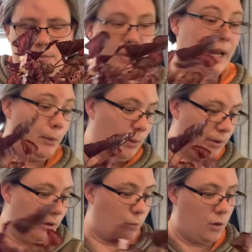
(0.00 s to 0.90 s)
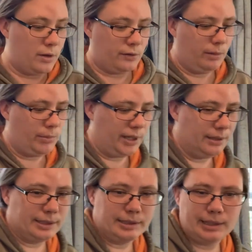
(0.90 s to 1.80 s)
But anyway, we're going to water it
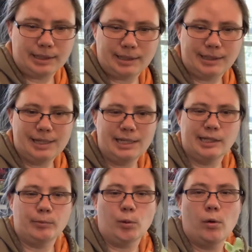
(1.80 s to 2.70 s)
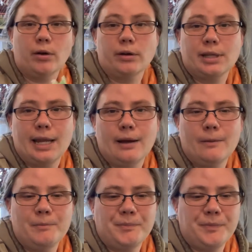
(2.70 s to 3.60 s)
because it needs to be watered
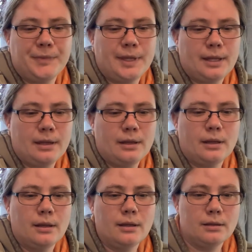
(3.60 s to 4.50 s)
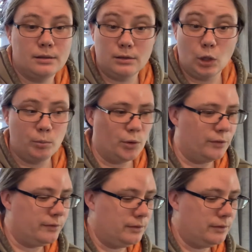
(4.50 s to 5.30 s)
now. Don't move.